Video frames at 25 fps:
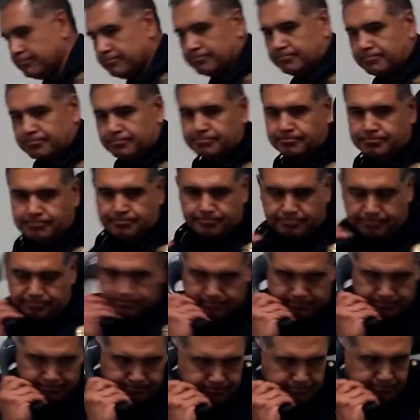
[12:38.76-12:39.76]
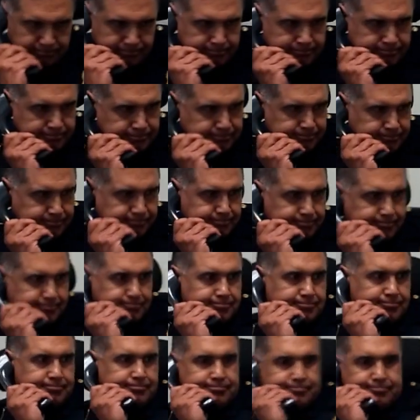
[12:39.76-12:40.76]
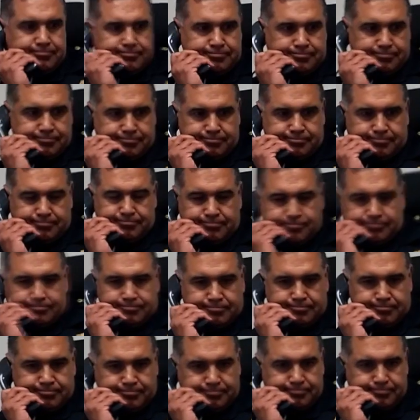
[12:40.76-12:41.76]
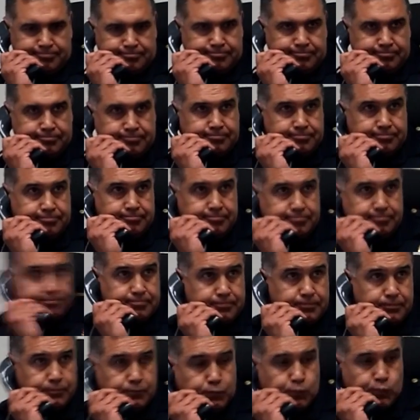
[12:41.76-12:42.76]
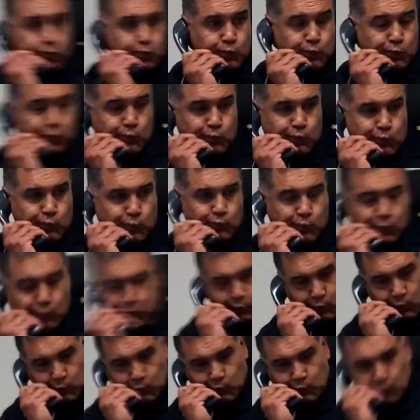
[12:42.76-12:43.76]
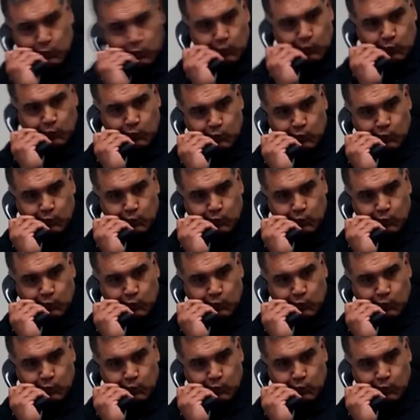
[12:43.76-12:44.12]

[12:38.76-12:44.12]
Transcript: Nobody speaks.